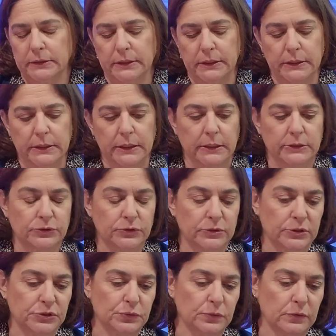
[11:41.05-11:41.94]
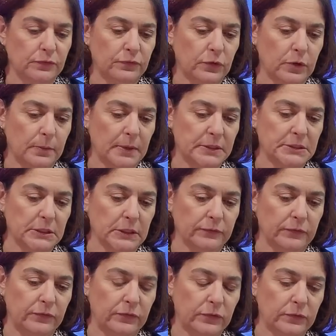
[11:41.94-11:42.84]
the judicial reform at Tel
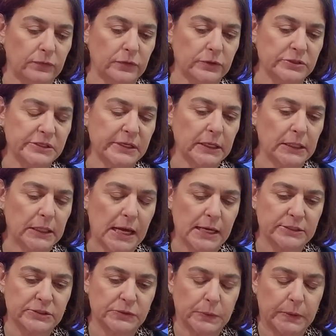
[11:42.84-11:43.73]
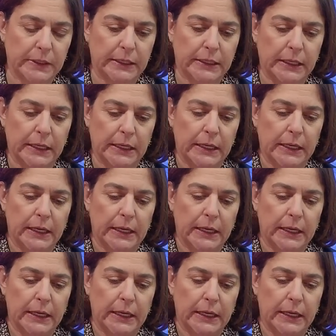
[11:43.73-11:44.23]
Aviv University last week,